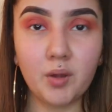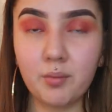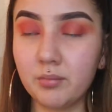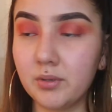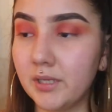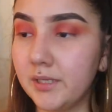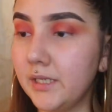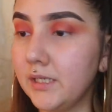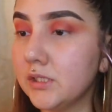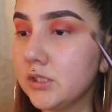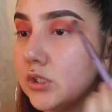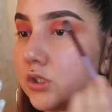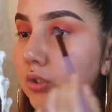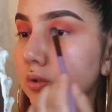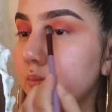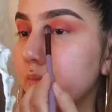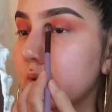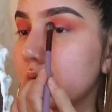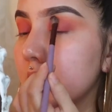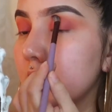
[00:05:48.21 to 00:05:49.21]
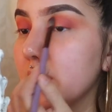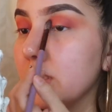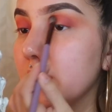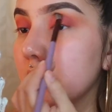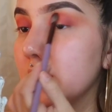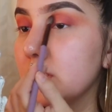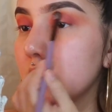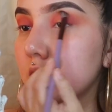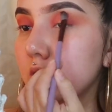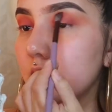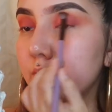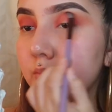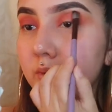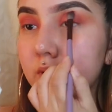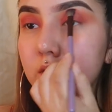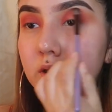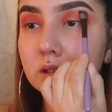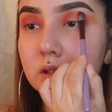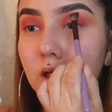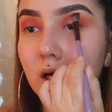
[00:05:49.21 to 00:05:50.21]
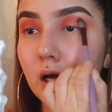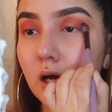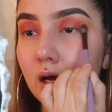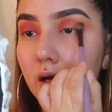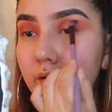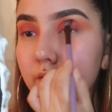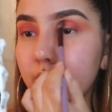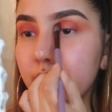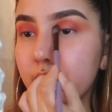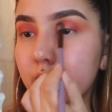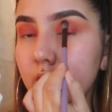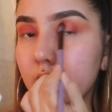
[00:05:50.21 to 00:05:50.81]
Blending super good, super soft.